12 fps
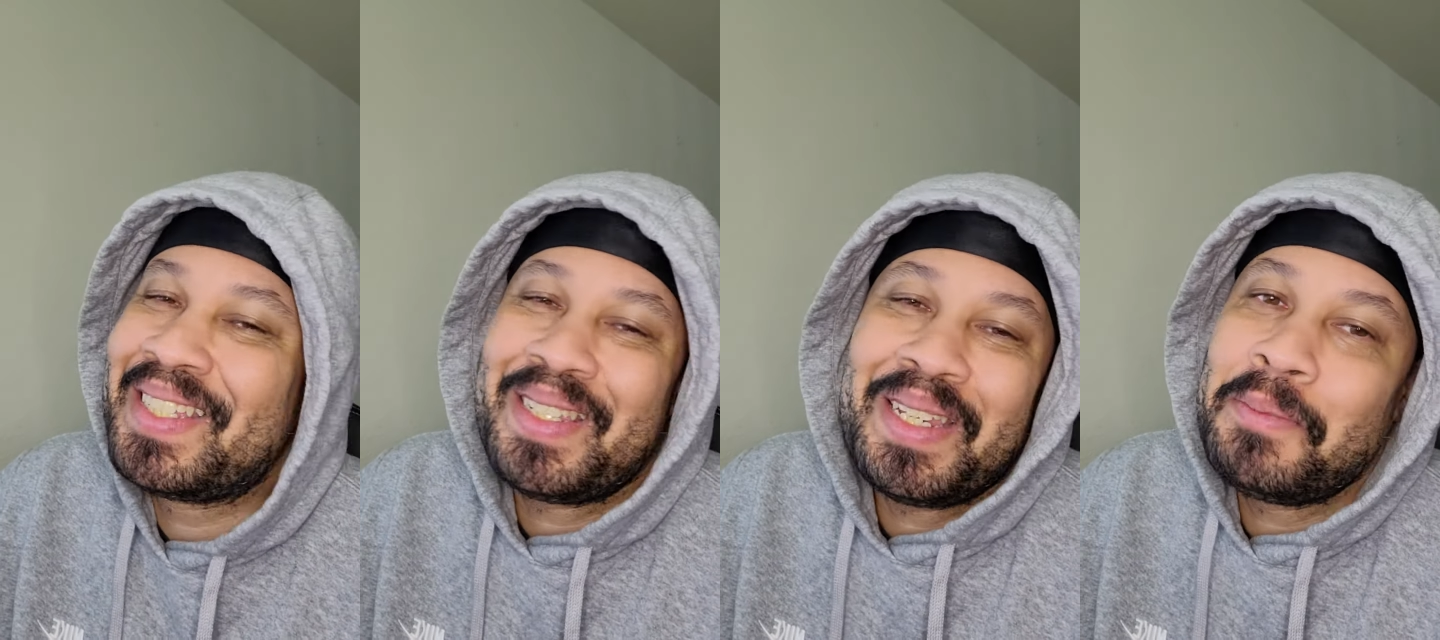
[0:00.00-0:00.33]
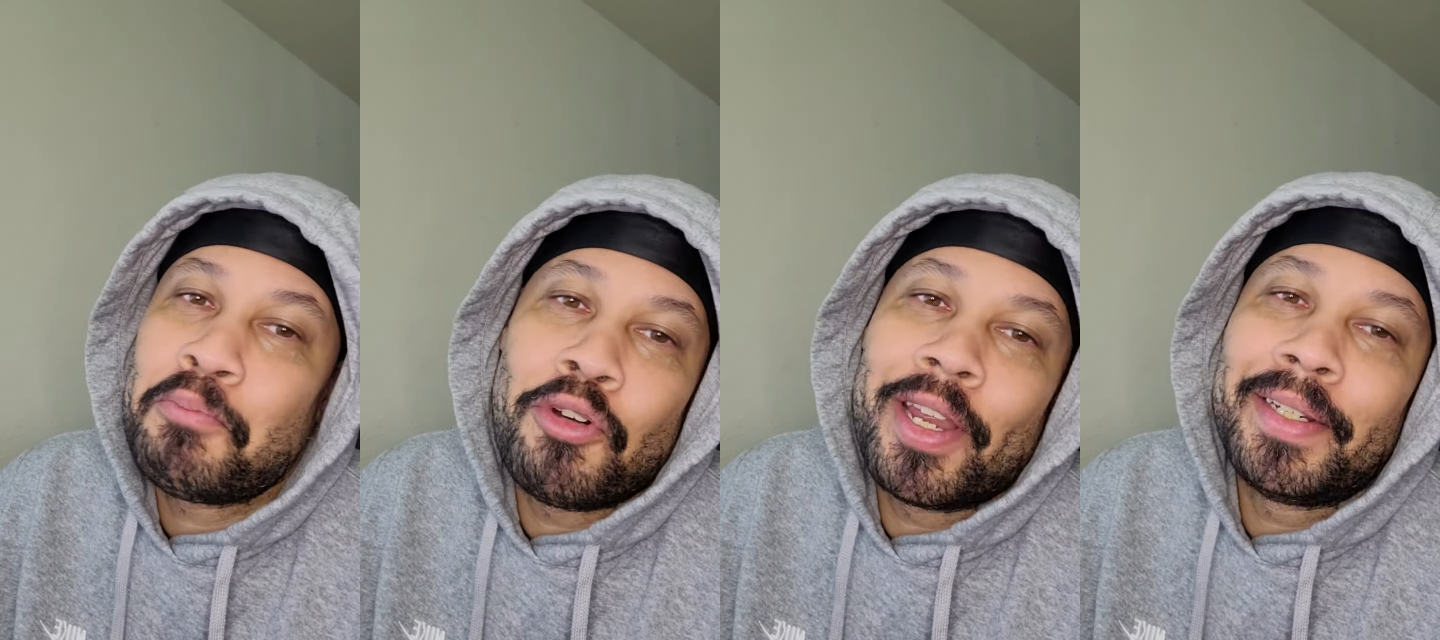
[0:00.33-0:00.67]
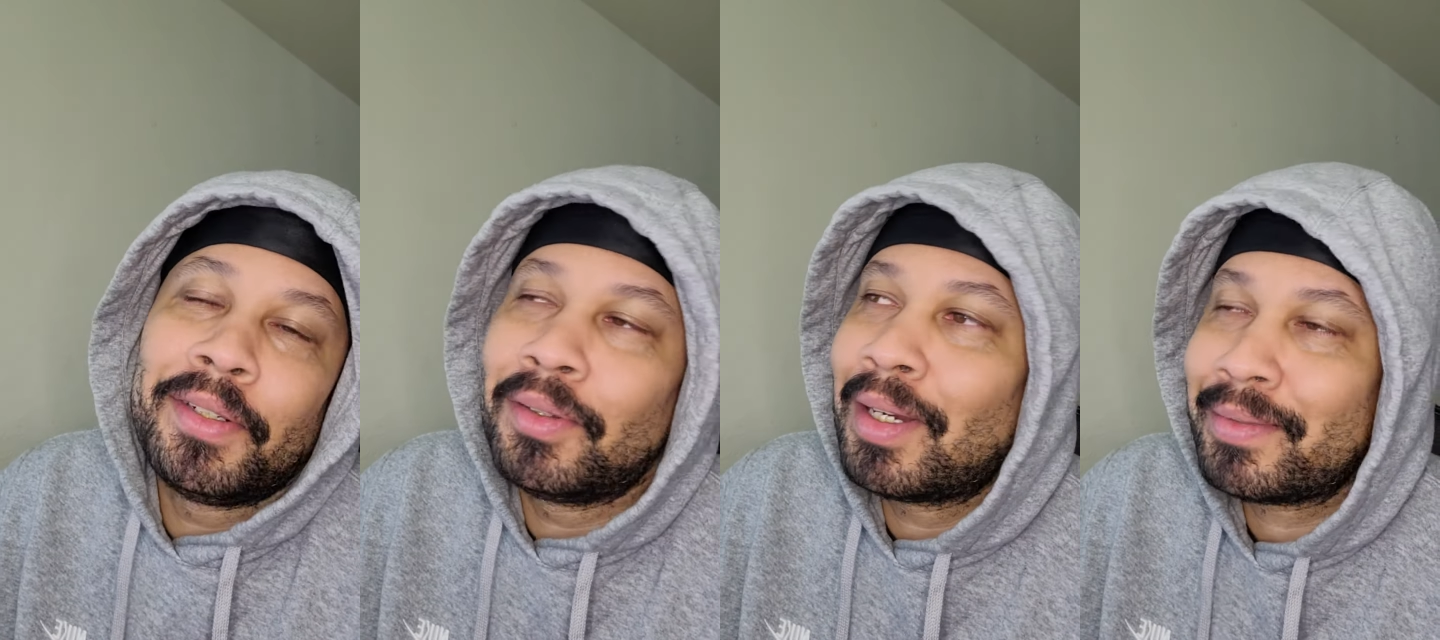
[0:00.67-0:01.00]
He's brand
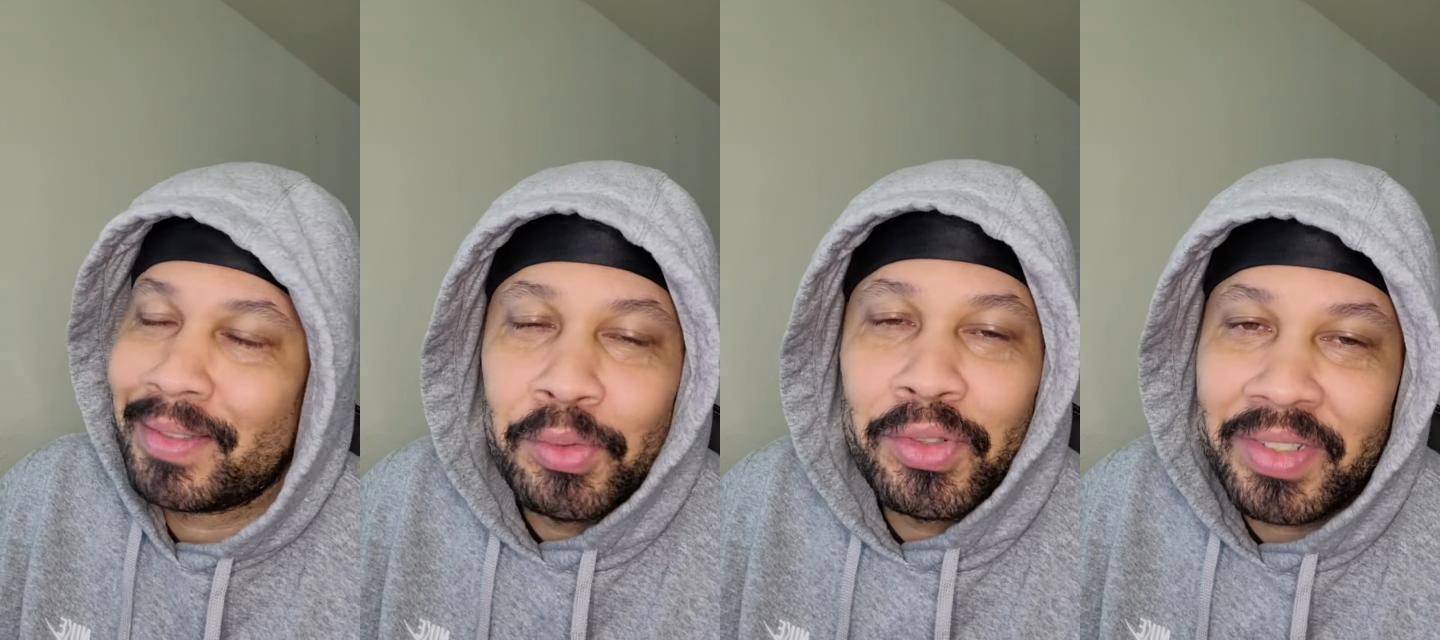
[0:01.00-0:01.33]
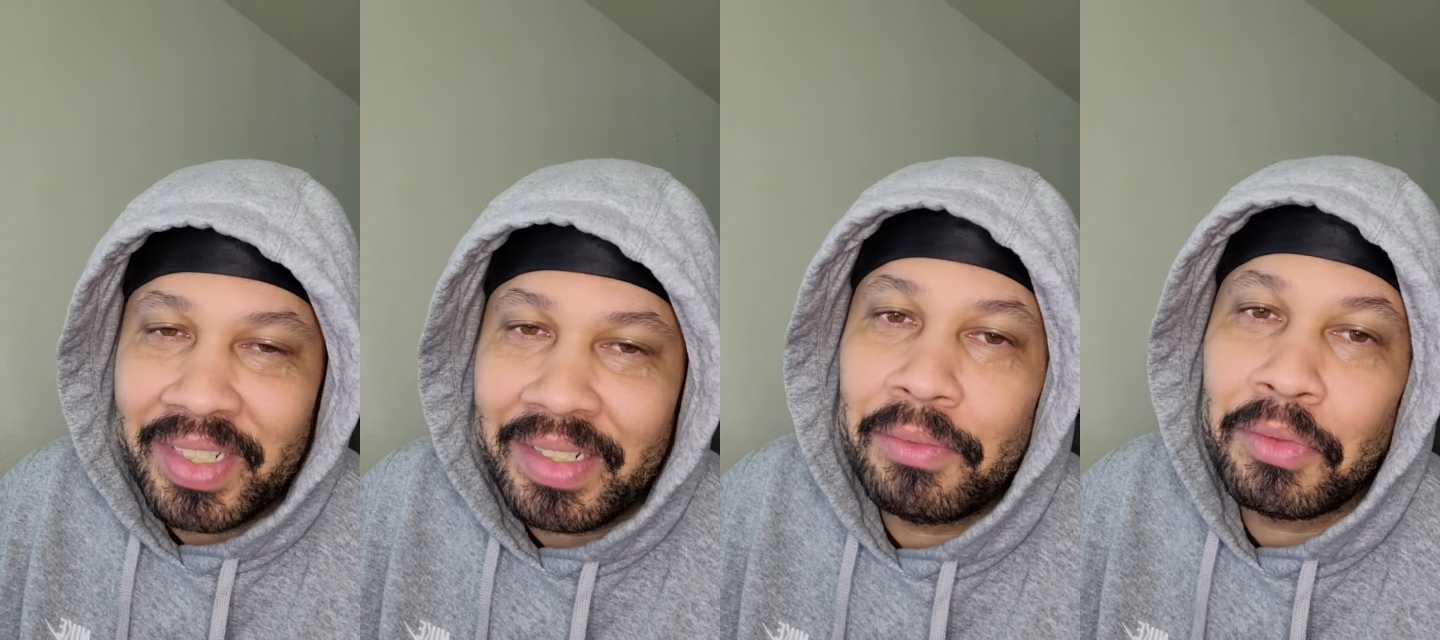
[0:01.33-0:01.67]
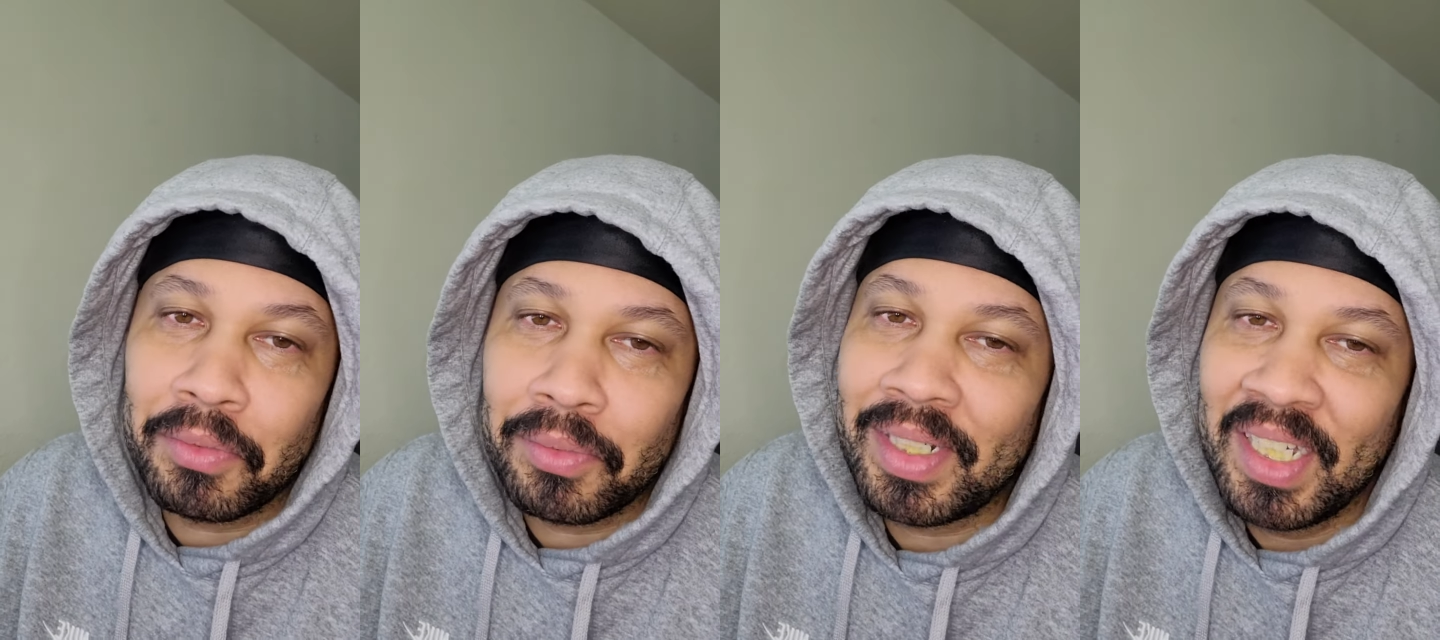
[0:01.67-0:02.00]
new. We'll see
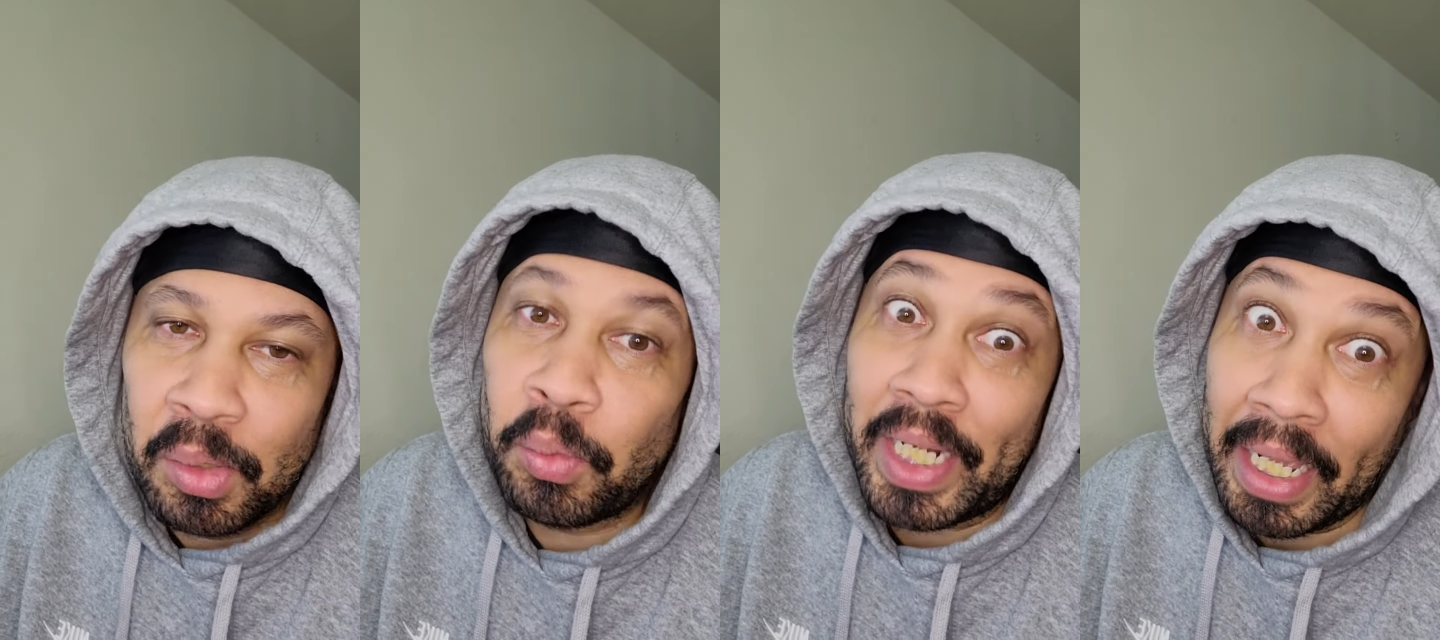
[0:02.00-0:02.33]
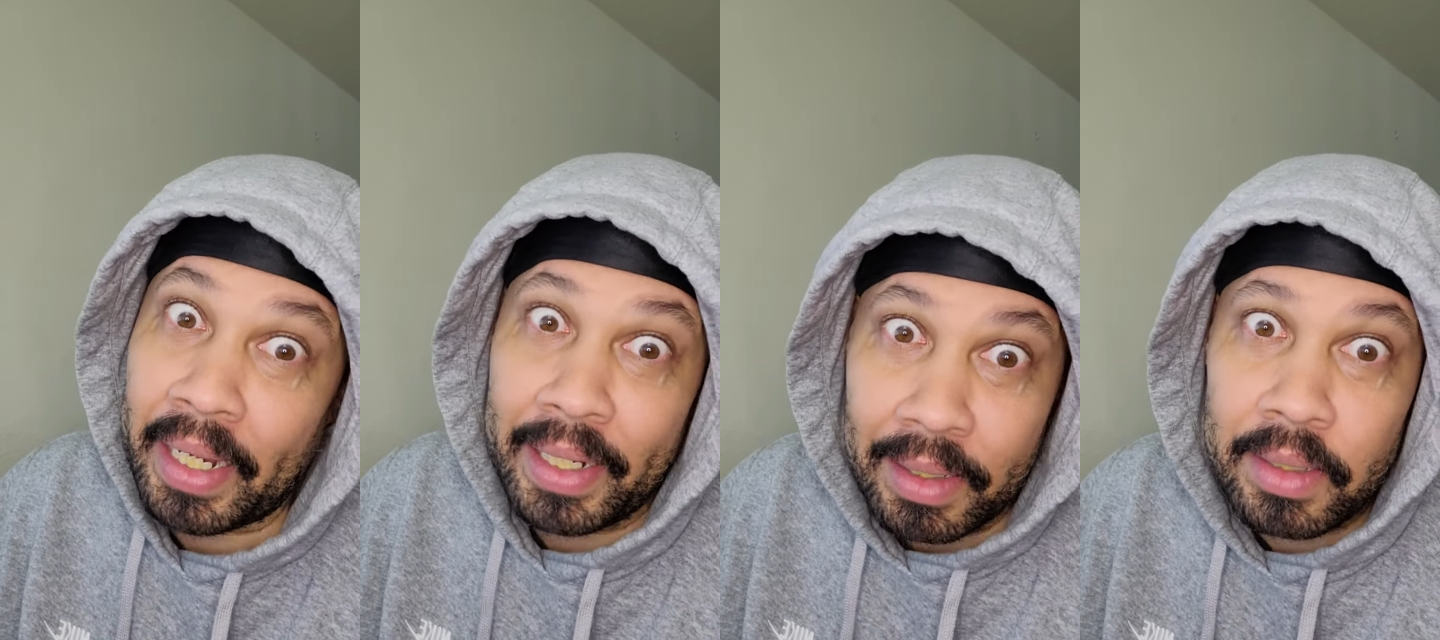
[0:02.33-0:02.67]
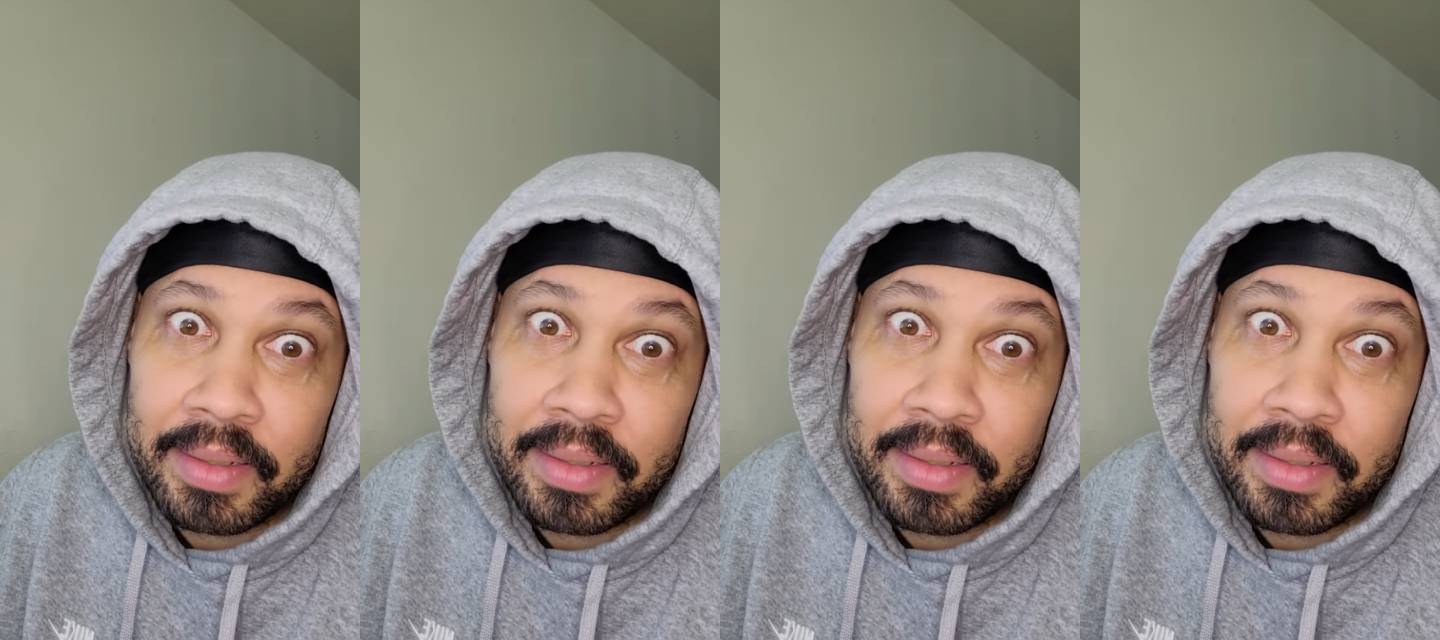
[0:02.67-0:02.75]
when Anik